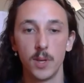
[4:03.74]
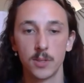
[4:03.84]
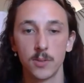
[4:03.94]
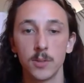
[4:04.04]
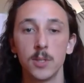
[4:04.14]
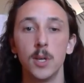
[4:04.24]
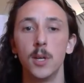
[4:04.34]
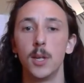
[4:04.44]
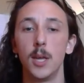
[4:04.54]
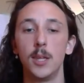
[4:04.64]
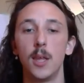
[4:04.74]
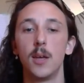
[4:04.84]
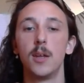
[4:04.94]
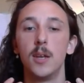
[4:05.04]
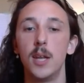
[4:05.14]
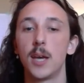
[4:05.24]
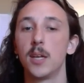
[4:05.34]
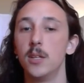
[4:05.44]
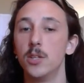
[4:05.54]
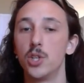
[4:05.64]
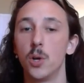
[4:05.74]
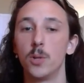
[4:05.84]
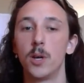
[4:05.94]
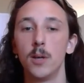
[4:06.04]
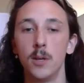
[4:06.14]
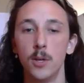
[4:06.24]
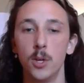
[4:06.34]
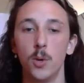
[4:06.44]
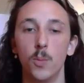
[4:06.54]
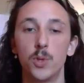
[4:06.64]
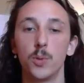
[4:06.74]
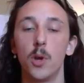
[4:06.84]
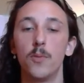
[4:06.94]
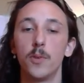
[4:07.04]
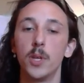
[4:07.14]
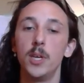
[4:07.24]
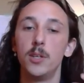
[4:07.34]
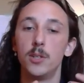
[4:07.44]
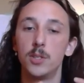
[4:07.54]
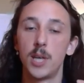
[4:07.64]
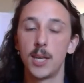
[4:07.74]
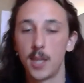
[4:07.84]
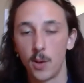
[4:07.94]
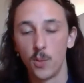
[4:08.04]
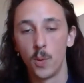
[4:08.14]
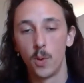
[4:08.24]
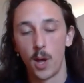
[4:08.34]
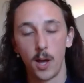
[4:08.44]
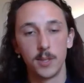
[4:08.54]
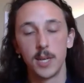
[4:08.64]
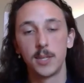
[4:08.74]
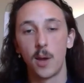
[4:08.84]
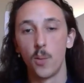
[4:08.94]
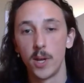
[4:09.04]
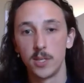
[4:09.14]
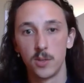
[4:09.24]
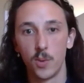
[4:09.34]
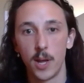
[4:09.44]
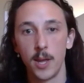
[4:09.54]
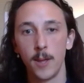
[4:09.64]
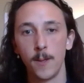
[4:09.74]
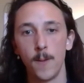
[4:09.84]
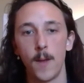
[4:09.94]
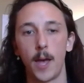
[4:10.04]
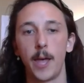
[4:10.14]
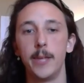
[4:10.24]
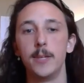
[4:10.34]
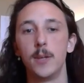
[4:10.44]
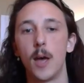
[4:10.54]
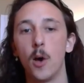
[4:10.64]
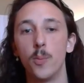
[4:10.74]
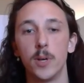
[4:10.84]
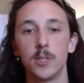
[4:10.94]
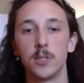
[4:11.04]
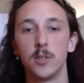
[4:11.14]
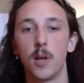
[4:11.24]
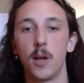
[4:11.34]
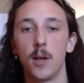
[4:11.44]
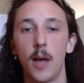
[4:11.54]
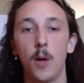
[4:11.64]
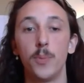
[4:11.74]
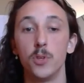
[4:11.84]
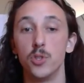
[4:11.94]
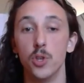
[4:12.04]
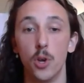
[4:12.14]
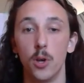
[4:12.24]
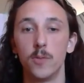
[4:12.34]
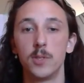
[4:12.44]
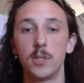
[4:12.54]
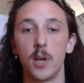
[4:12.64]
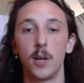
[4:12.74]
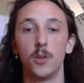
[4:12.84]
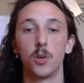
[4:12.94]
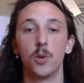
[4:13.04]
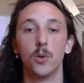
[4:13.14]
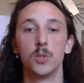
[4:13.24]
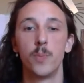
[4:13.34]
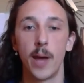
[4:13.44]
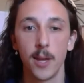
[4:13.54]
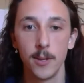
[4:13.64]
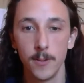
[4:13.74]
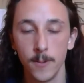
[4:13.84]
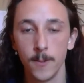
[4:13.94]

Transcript: vessels in the neck and in the shoulder, which will hopefully take that waste away and help those nerves not cause pain.